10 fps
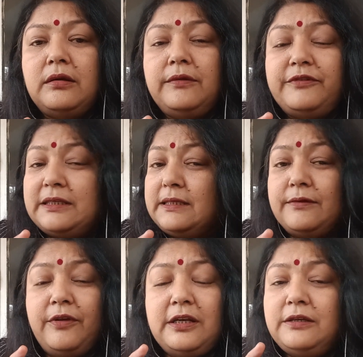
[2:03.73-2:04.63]
if it's
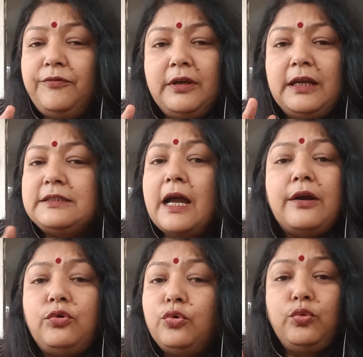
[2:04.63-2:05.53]
a very difficult
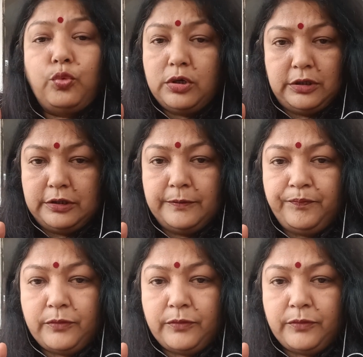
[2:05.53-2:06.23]
unknown word.